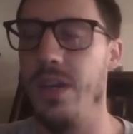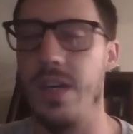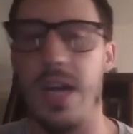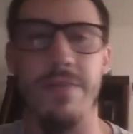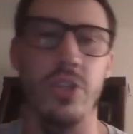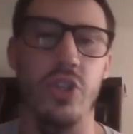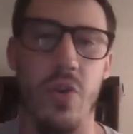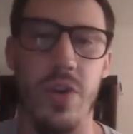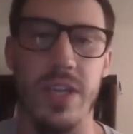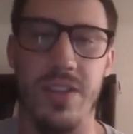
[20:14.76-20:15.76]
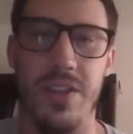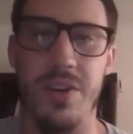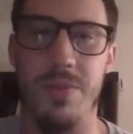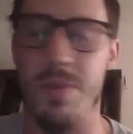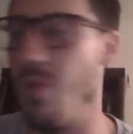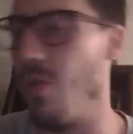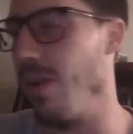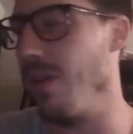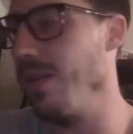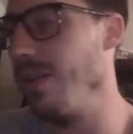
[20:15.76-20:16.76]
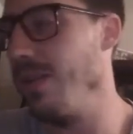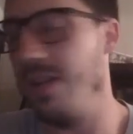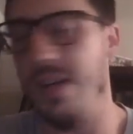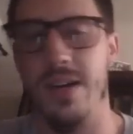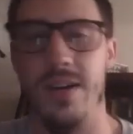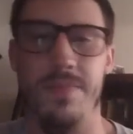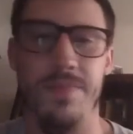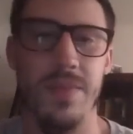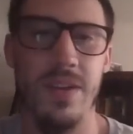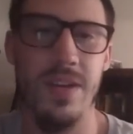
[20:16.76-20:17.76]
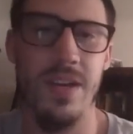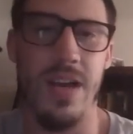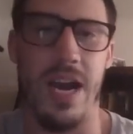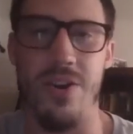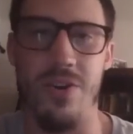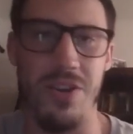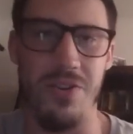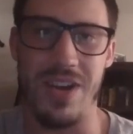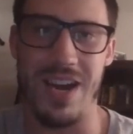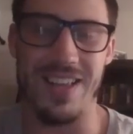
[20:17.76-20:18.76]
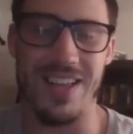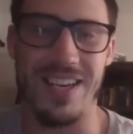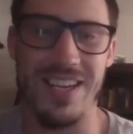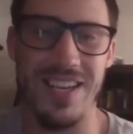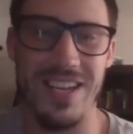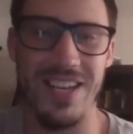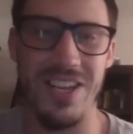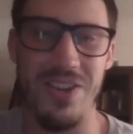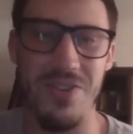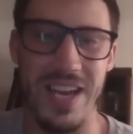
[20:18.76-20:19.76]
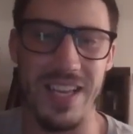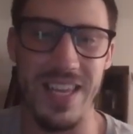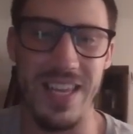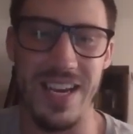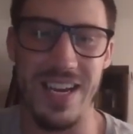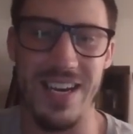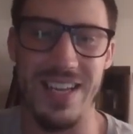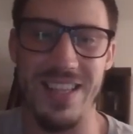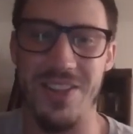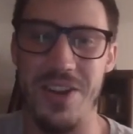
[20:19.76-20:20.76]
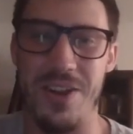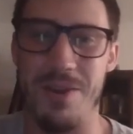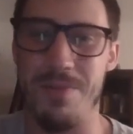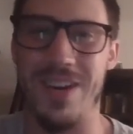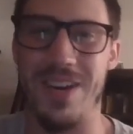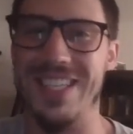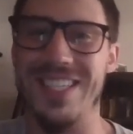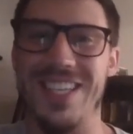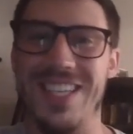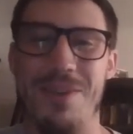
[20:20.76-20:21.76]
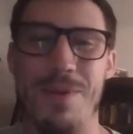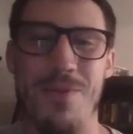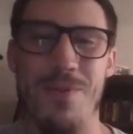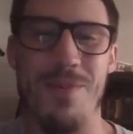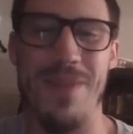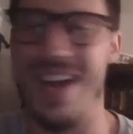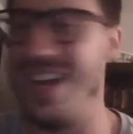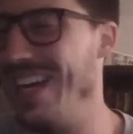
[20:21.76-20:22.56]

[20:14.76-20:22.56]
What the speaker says: of enjoys a little bit more. I know you kind of like the linear progressions a little bit more, Matt.